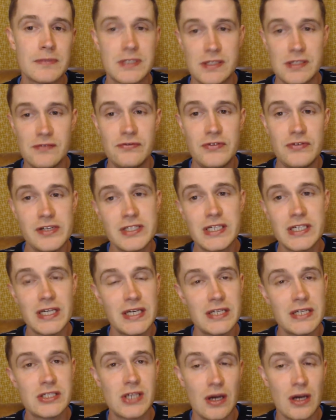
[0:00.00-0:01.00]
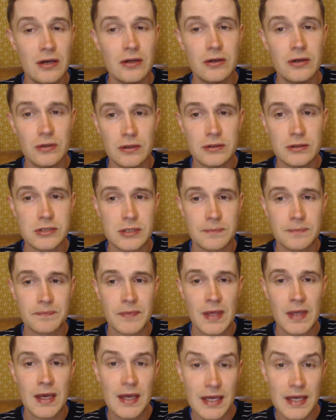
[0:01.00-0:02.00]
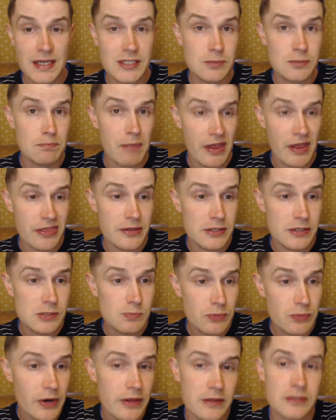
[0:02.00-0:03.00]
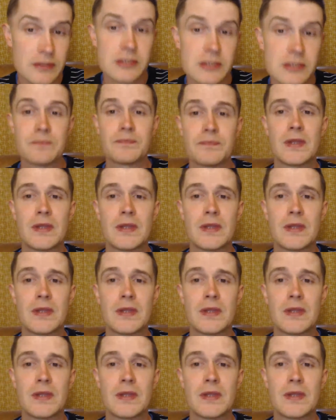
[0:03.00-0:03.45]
to visit his uncles, his mother's brothers.